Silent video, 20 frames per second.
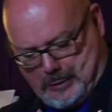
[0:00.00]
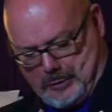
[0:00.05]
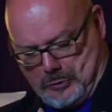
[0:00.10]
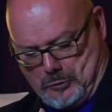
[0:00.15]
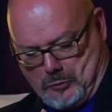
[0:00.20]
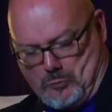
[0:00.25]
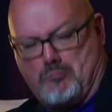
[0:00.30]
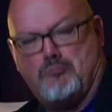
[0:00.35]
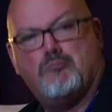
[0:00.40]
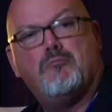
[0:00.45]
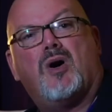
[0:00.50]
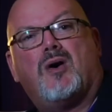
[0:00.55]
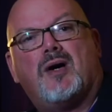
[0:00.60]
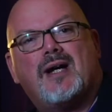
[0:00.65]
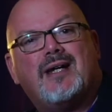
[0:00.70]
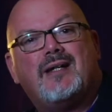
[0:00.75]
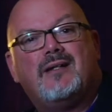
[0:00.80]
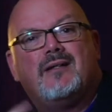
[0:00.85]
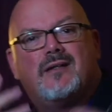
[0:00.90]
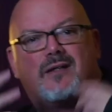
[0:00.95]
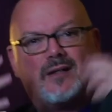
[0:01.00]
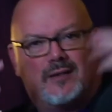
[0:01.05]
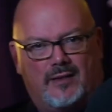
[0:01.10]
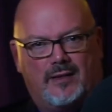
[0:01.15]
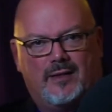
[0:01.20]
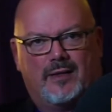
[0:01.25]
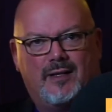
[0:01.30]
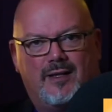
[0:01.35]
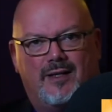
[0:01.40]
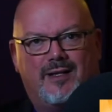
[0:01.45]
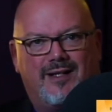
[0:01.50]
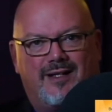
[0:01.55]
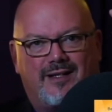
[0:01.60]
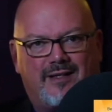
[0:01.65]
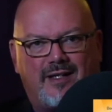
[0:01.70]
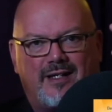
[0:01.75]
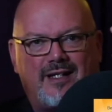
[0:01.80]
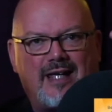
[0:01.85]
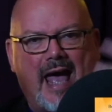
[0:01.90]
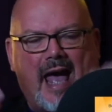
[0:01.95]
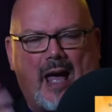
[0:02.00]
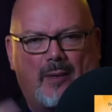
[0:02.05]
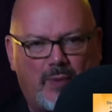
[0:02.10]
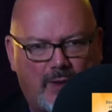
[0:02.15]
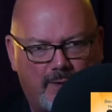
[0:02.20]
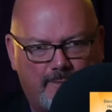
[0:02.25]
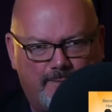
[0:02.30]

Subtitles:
Your mind, the gap.